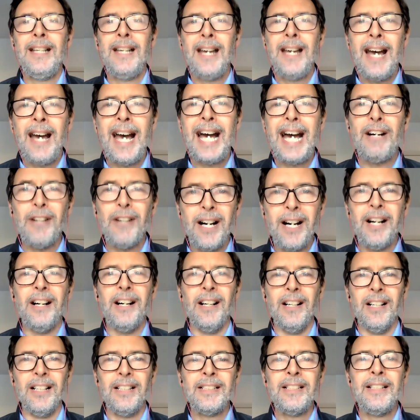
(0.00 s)
How
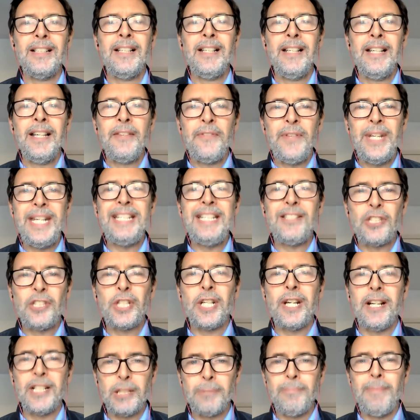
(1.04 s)
are these
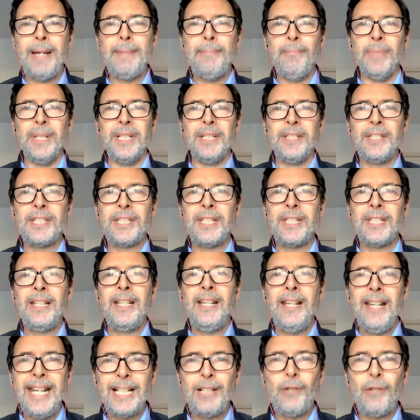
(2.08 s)
church members
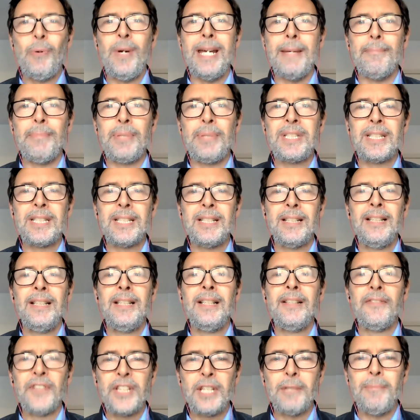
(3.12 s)
equipped
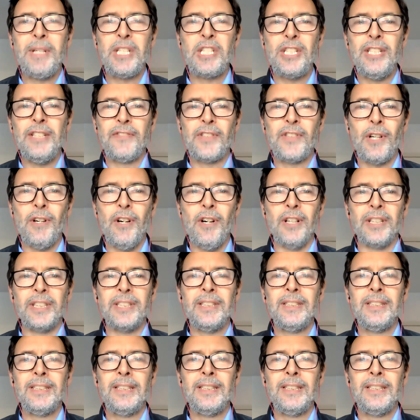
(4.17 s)
for the mission of God?